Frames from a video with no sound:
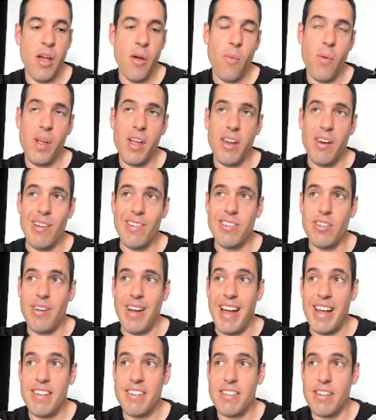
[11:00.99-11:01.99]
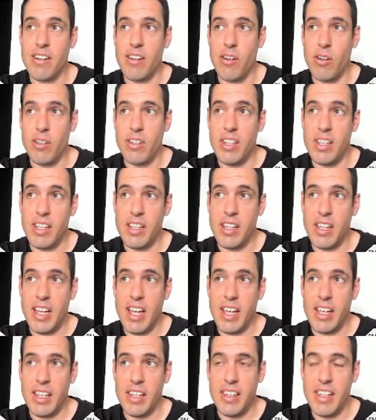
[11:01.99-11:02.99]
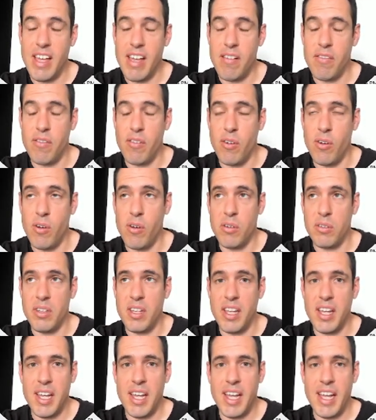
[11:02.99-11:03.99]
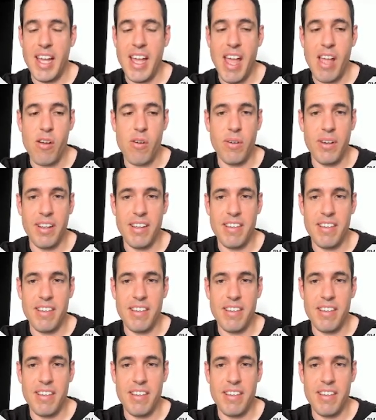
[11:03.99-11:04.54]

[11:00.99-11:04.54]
We can also ask Claude Dev or the A I coding